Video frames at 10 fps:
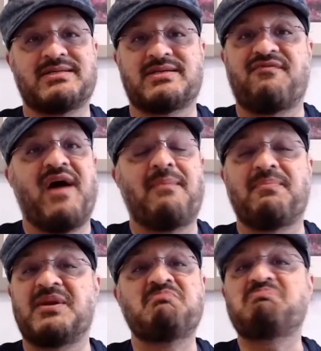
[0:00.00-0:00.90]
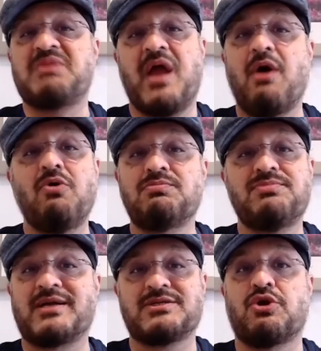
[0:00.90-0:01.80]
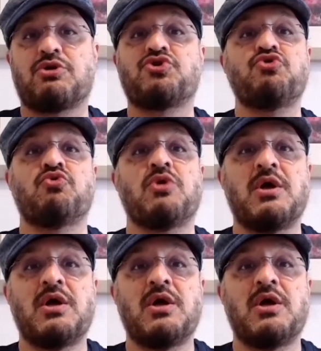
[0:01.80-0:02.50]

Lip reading: stuff happen. Now that's not true.